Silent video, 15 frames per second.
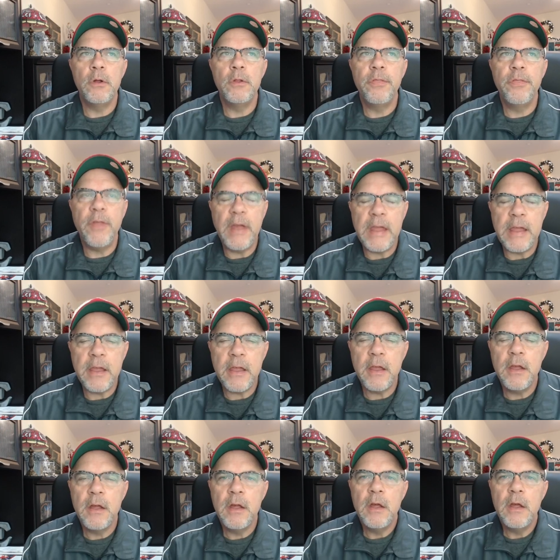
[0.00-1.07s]
think
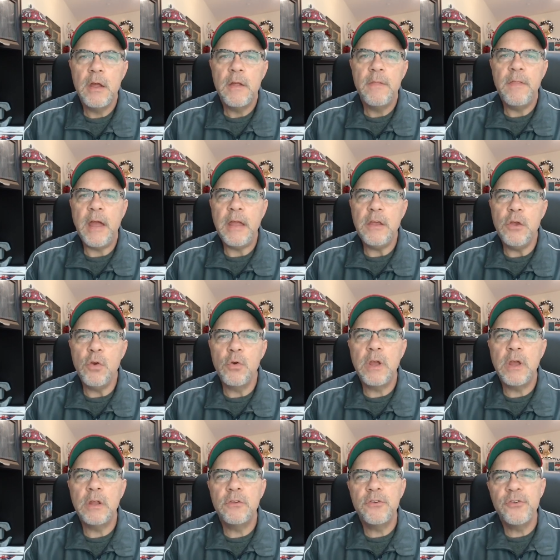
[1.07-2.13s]
that you
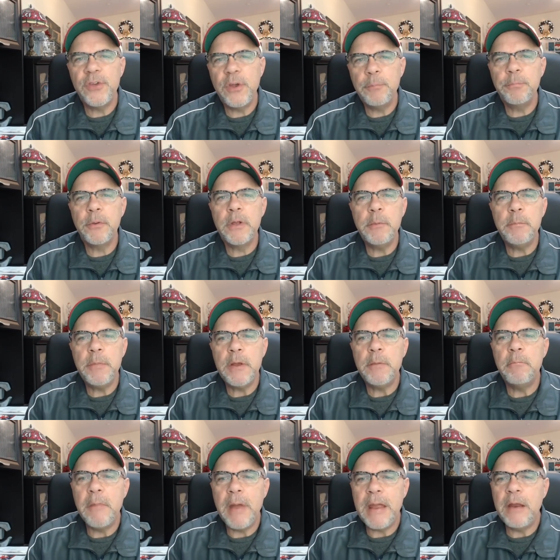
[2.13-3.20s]
can simply be
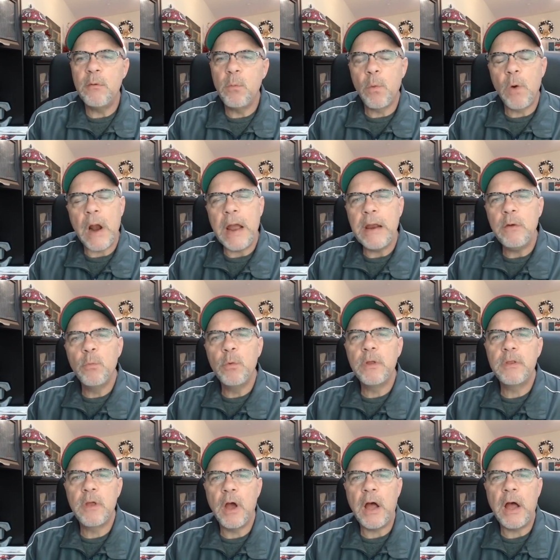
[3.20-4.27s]
made right
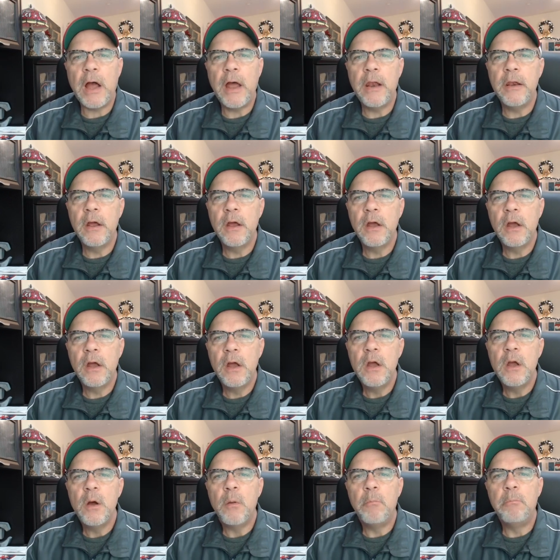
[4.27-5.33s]
with God
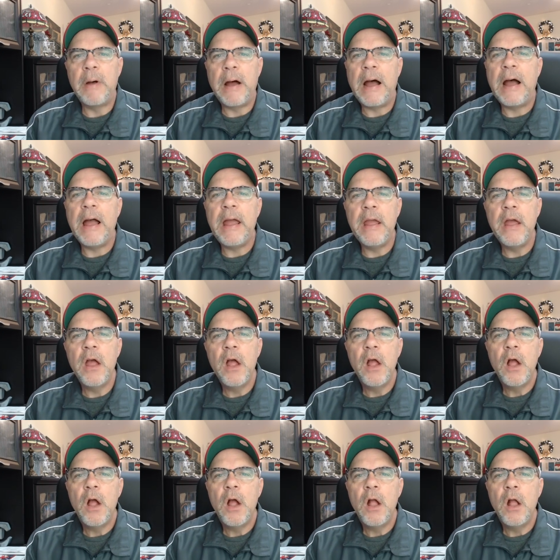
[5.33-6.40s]
by
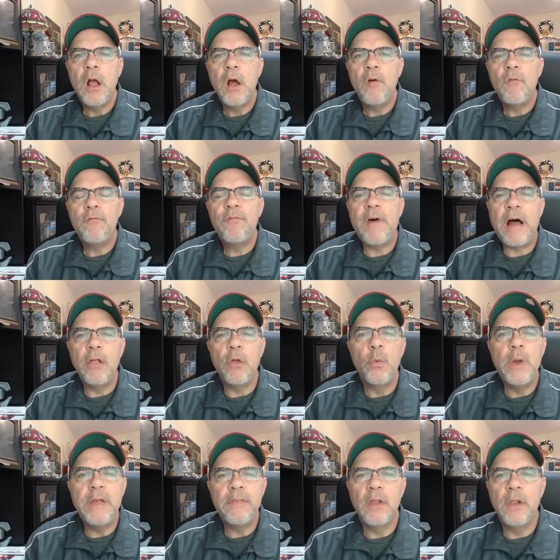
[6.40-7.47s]

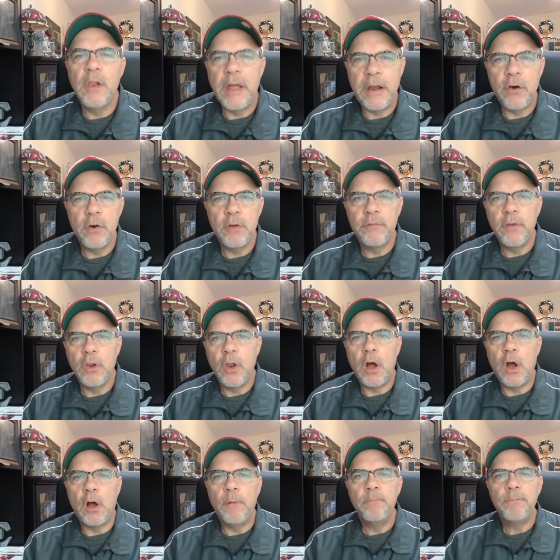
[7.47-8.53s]
following the letter of the
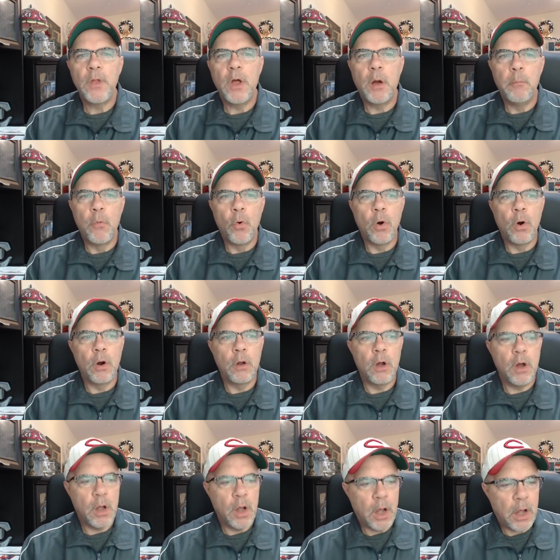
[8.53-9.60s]
law. A more
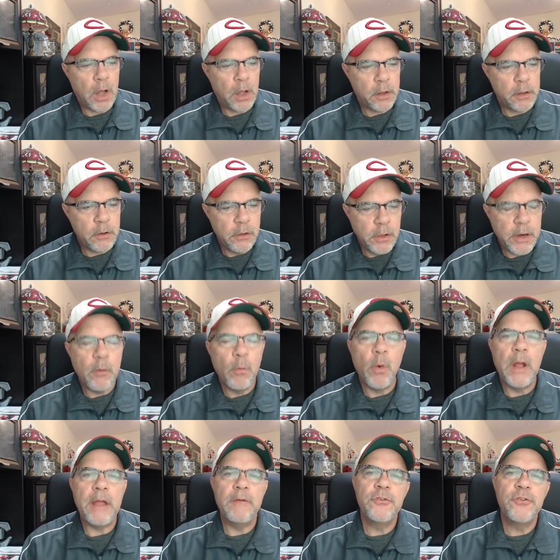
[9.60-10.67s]
uh, clear
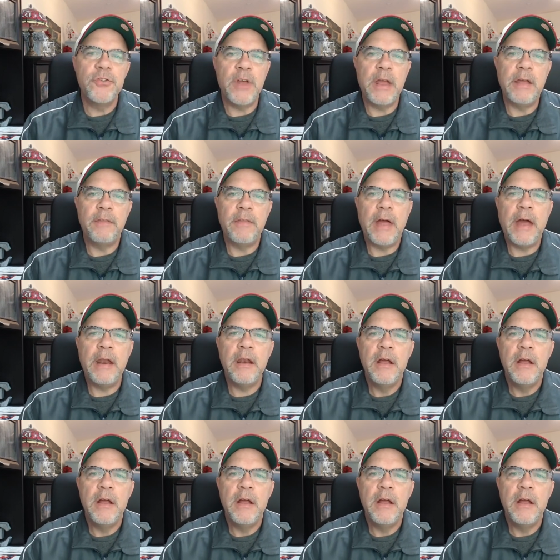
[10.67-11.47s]
way of saying that